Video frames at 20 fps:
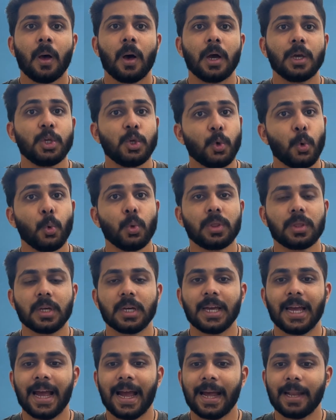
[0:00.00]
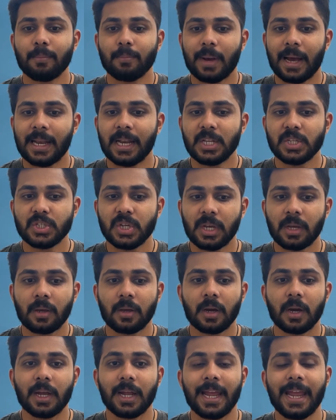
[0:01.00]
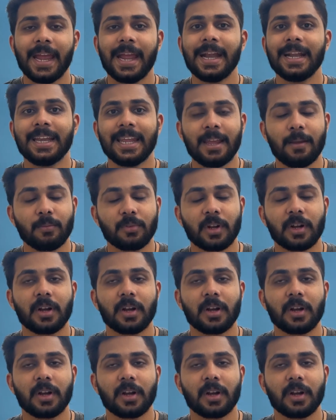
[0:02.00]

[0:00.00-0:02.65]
youth and managing A teams,